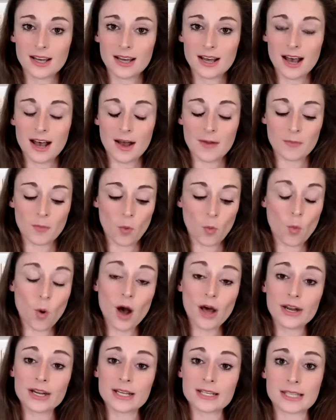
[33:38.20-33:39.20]

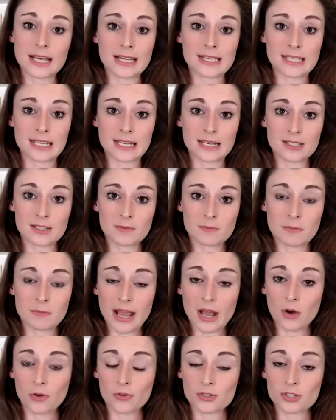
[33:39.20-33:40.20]
One is that it
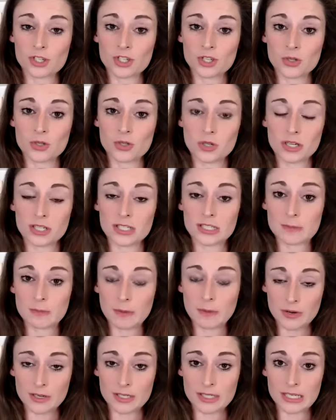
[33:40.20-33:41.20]
may constitute a
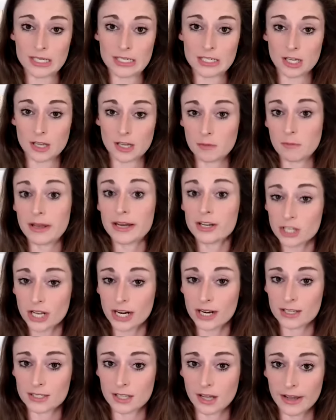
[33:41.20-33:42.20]
conspiracy to commit
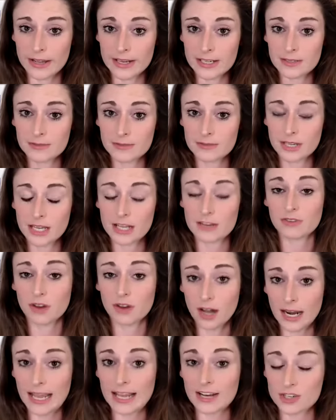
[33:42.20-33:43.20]
genocide in
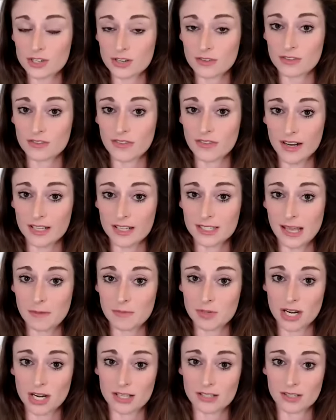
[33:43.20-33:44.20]
violation of the very
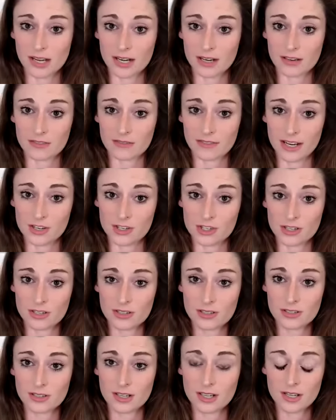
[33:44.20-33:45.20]
same Genocide
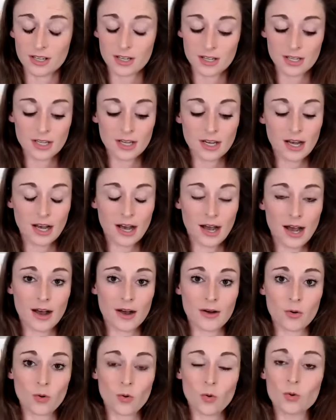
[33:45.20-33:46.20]
Convention.
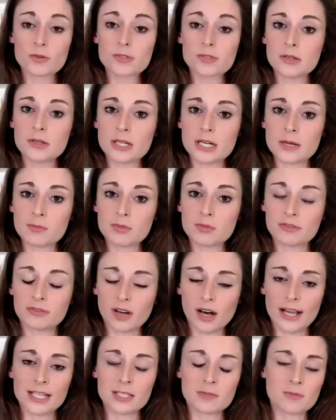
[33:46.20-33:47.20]
Also that it
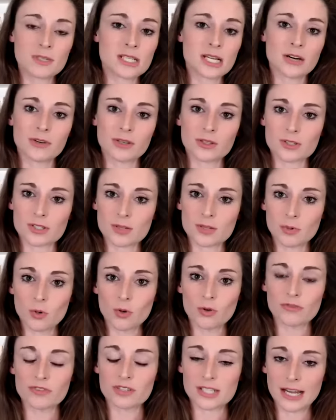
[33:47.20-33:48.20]
provides material
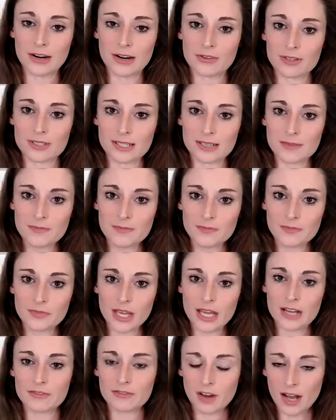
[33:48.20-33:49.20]
support for terrorism
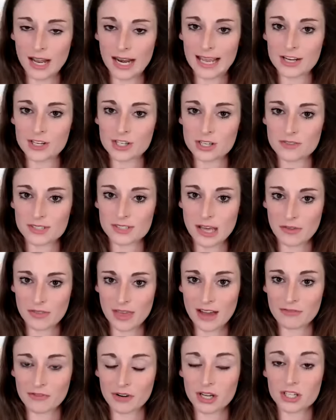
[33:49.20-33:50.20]
in violation of South
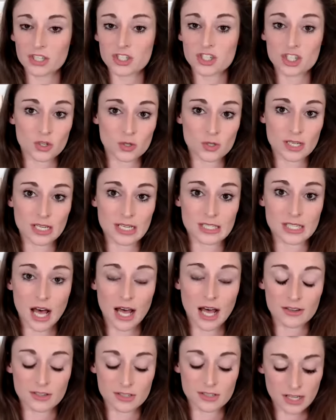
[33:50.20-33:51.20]
Africa's duties
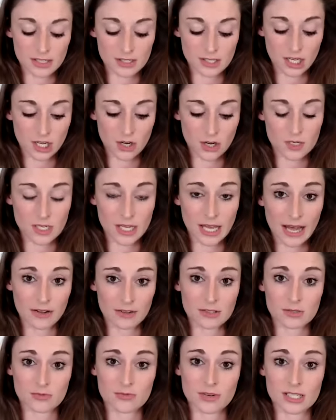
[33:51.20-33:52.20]
under Security
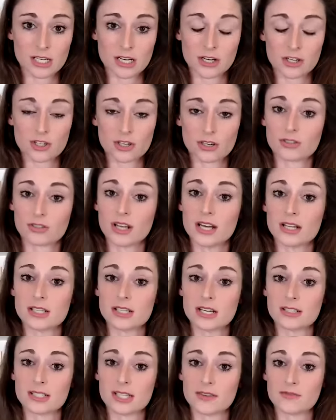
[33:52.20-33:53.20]
Council Resolution
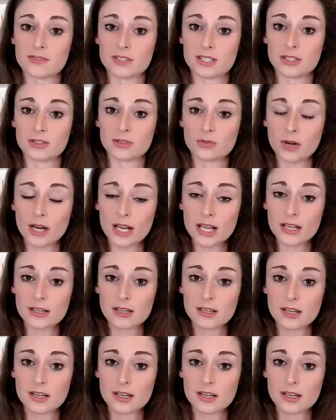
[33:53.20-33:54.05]
1373,